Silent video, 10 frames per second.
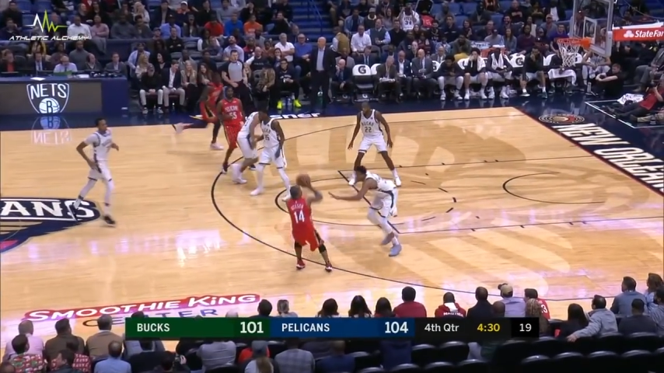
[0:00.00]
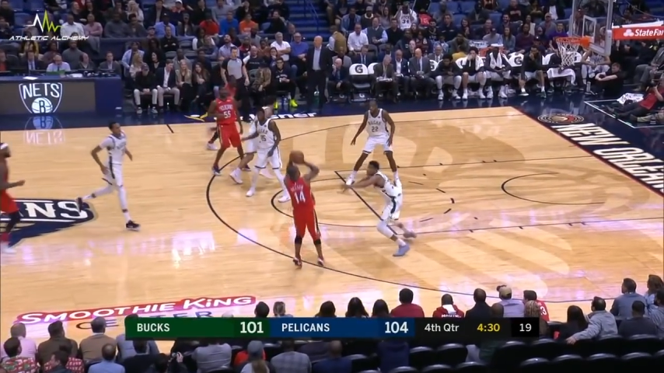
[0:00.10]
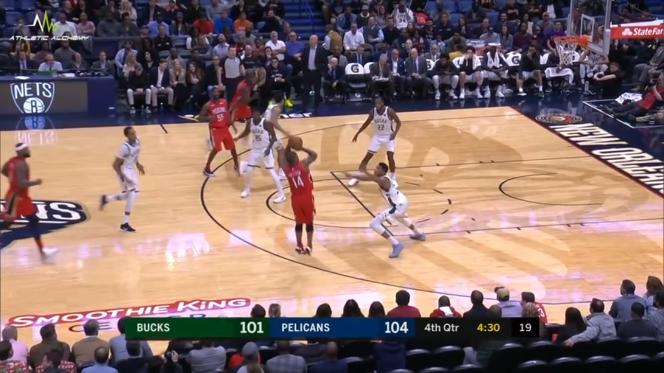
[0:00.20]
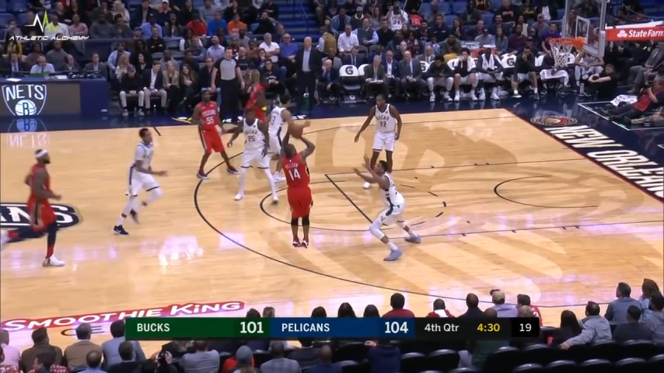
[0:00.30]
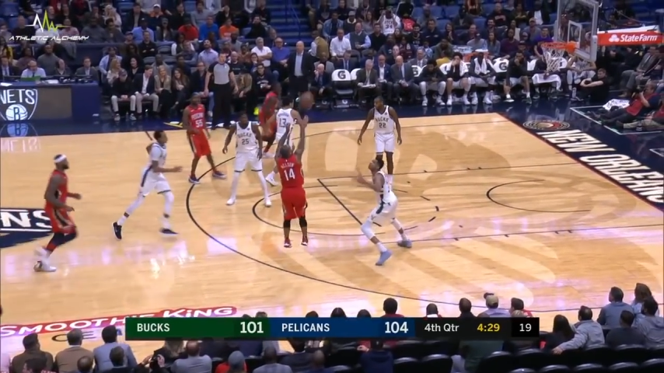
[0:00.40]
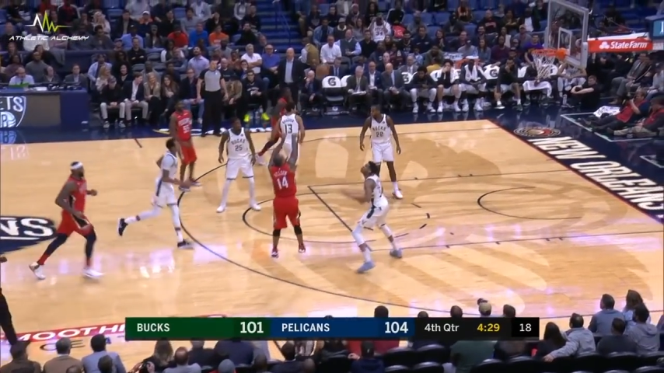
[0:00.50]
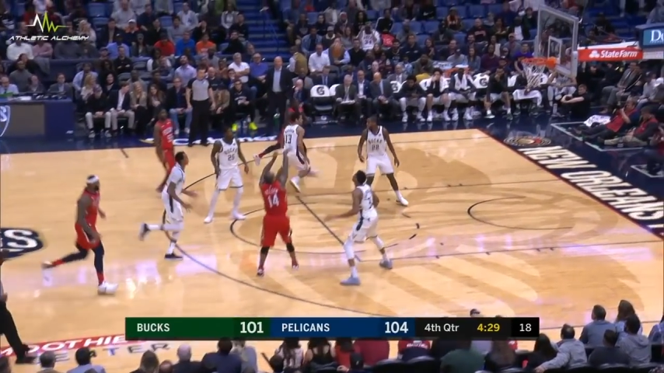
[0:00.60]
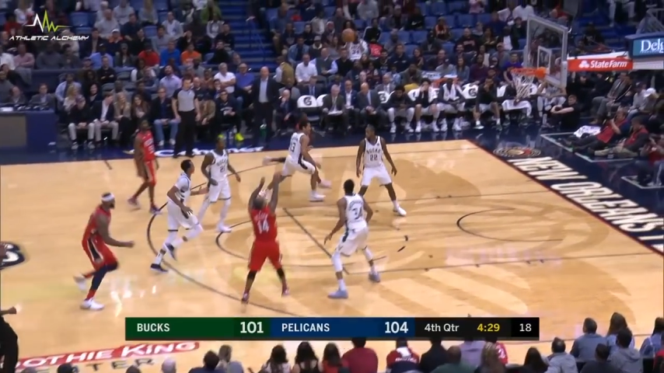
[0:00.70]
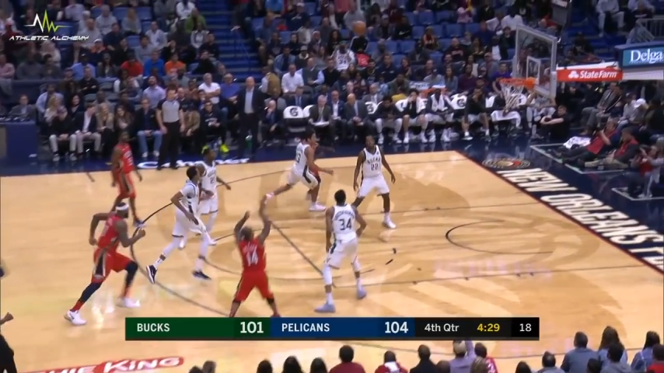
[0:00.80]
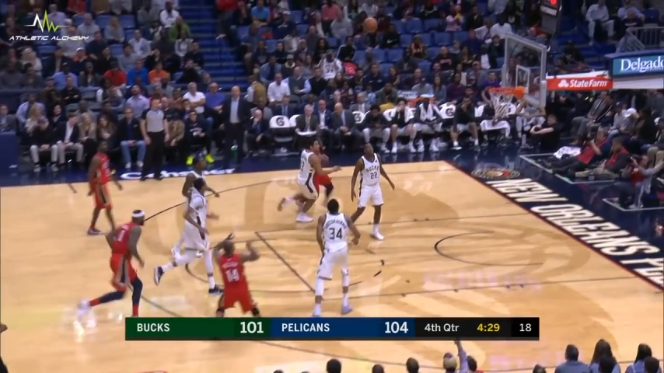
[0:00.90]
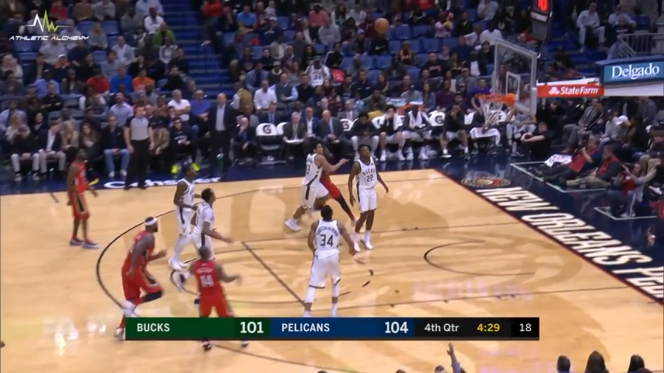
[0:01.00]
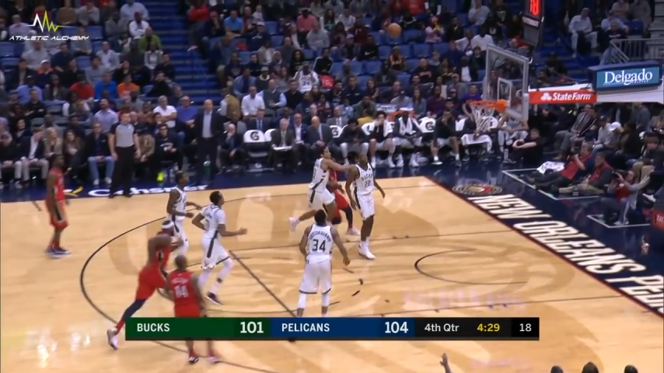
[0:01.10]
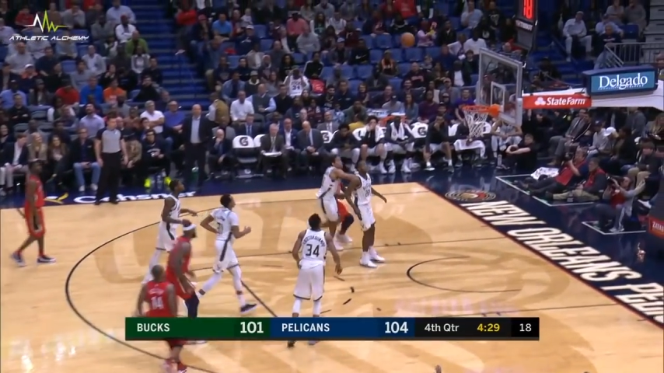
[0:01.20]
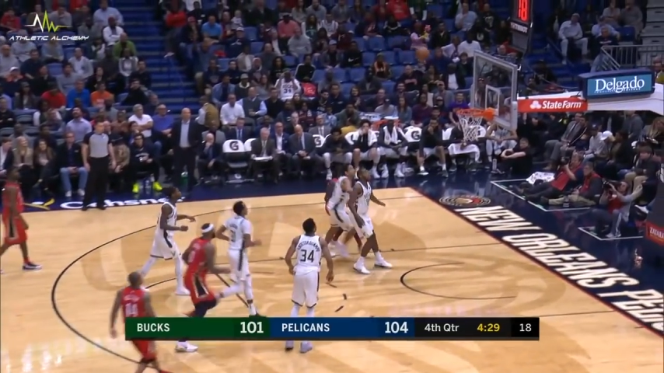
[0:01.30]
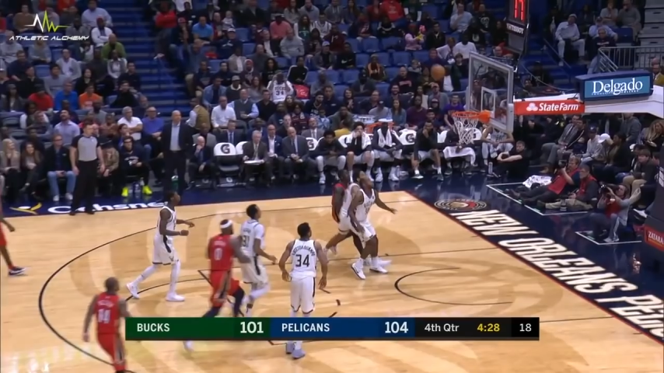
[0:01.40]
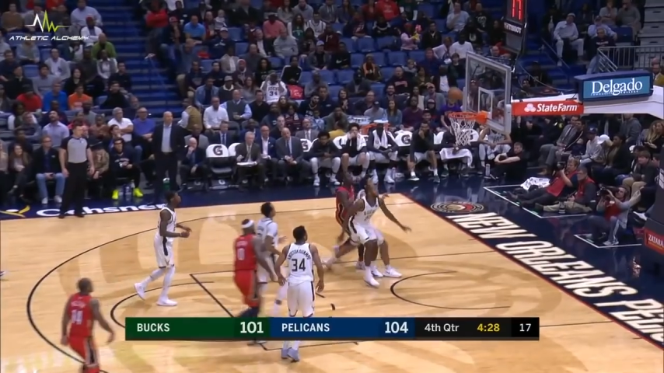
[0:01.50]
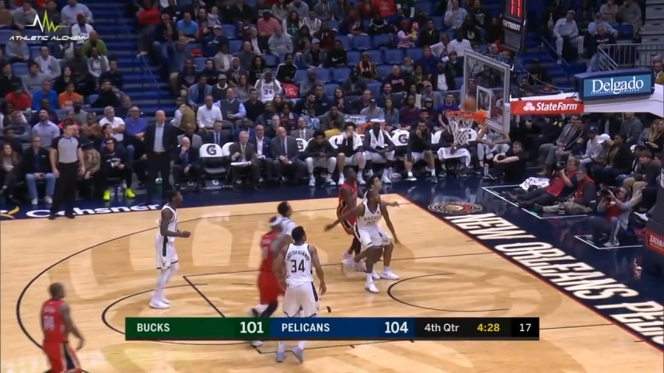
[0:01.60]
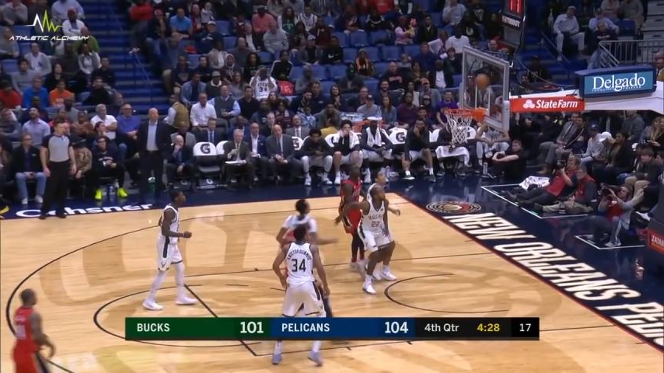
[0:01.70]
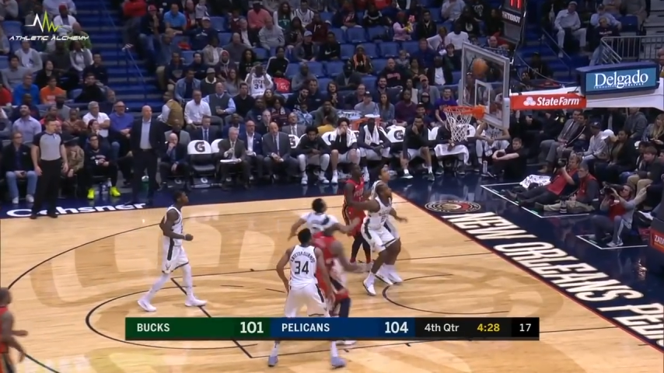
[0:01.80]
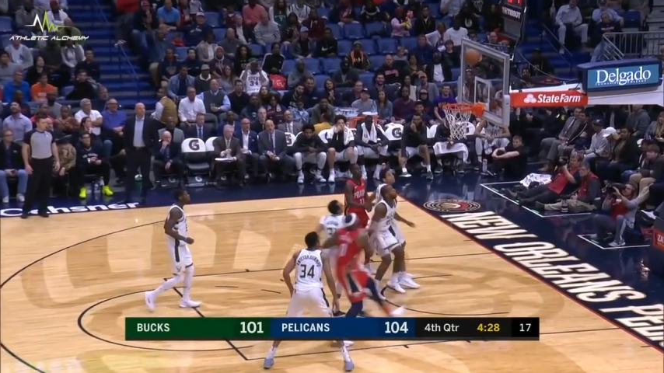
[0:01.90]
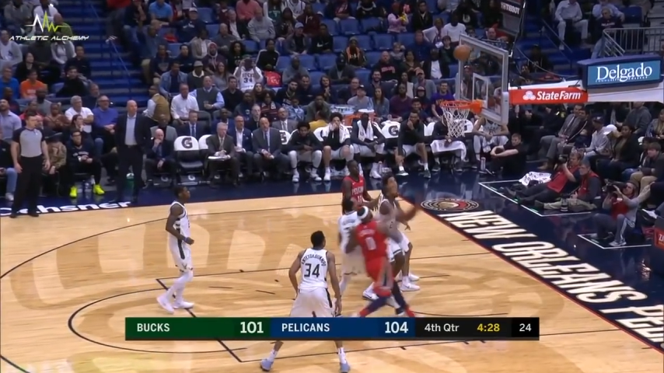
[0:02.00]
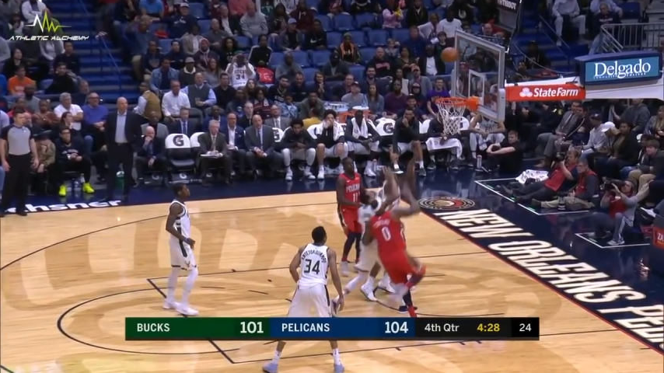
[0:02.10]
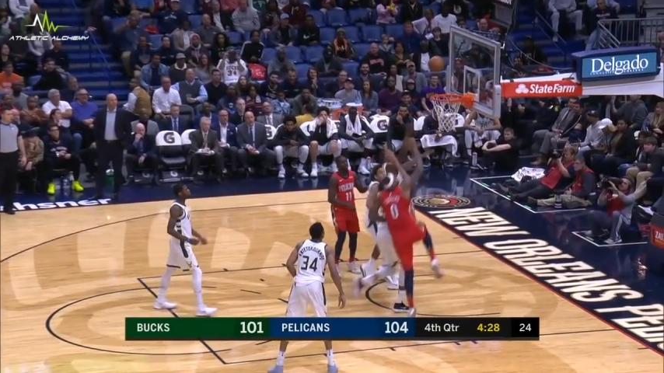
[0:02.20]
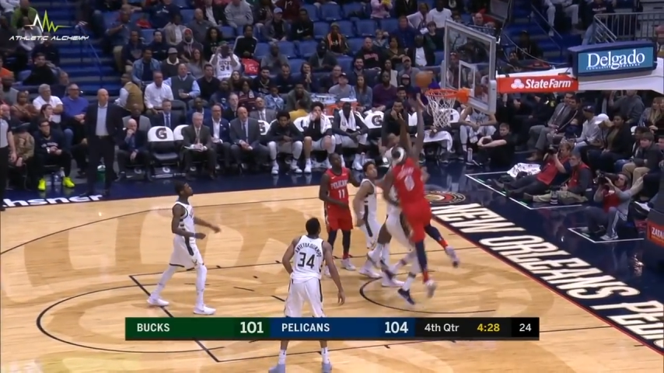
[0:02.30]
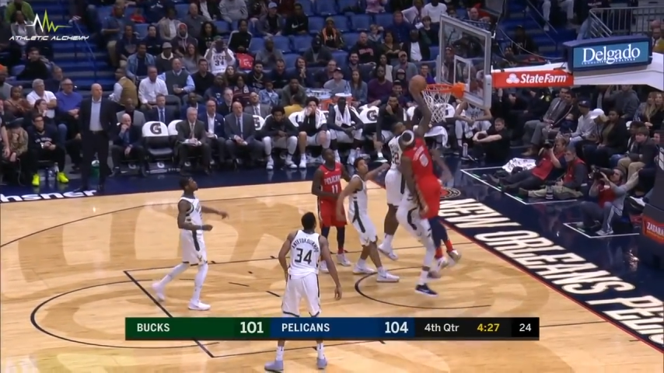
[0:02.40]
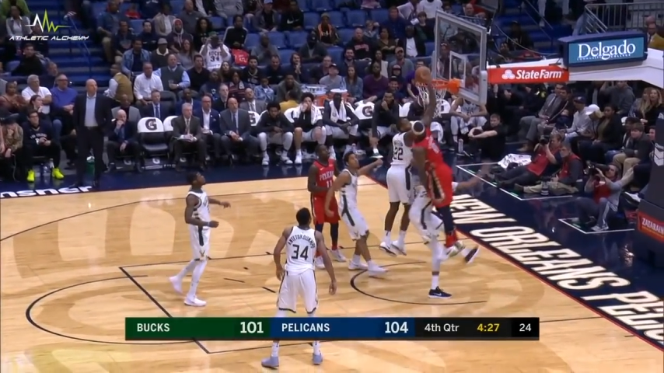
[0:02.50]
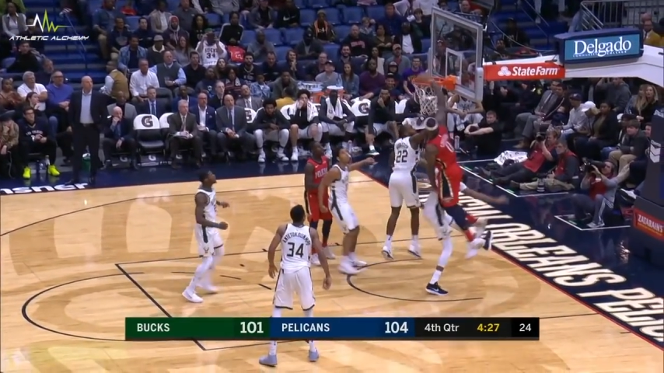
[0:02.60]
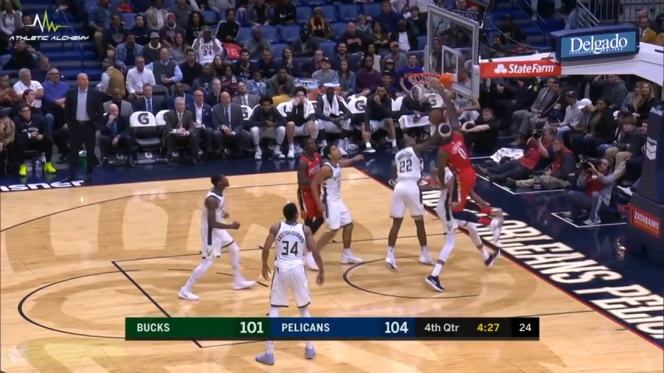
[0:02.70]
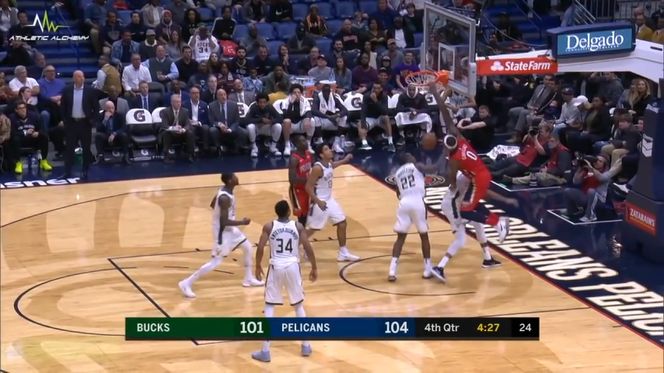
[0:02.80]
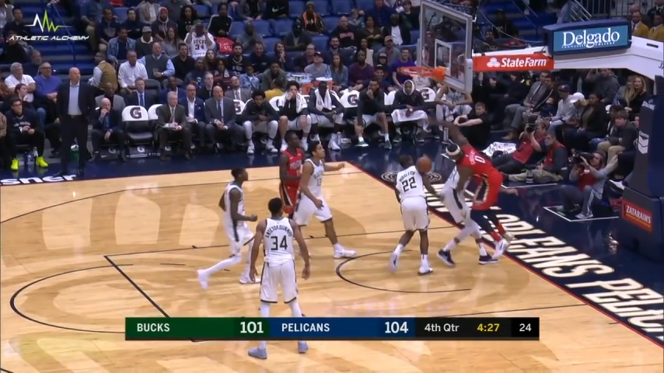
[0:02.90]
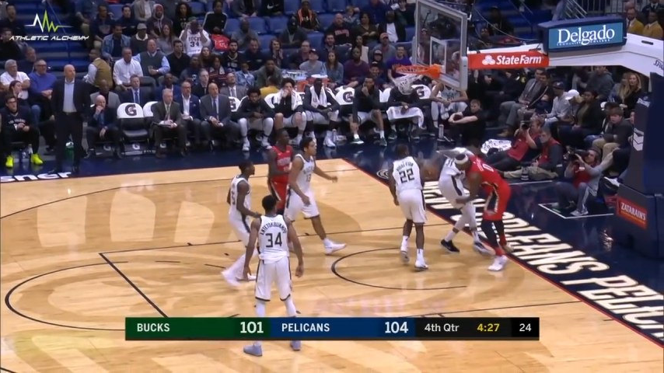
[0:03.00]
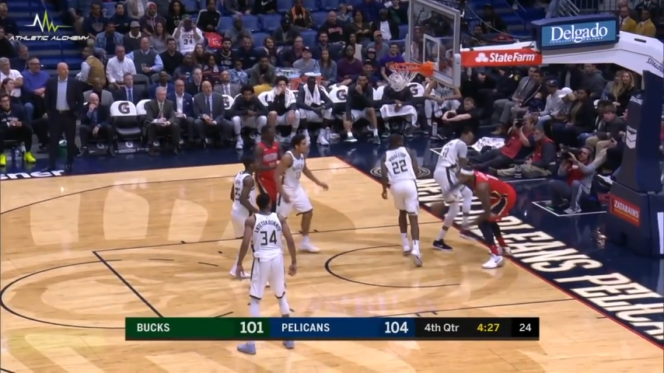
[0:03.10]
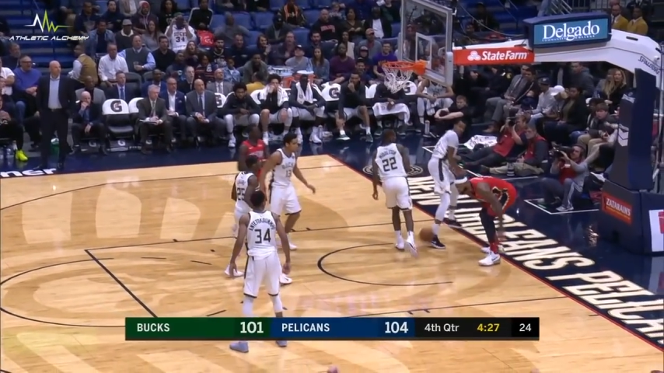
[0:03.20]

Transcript: No face is visible, so there are no lips to read.